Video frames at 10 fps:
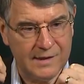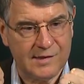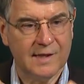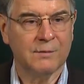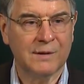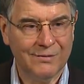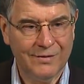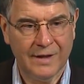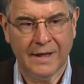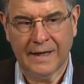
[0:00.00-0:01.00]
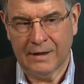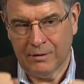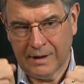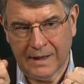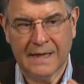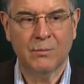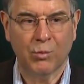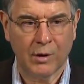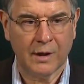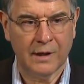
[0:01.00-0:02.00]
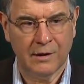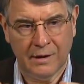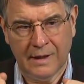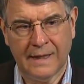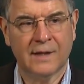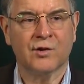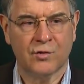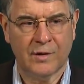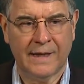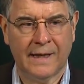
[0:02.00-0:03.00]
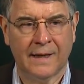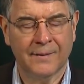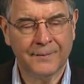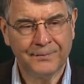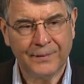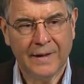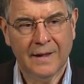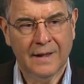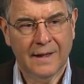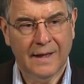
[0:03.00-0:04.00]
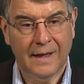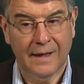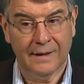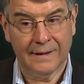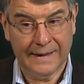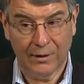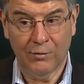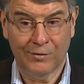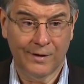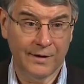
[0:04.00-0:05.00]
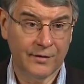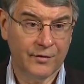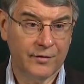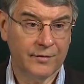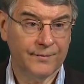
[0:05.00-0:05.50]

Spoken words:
to stick with the VA. You need to keep working. You need to get training and get over this."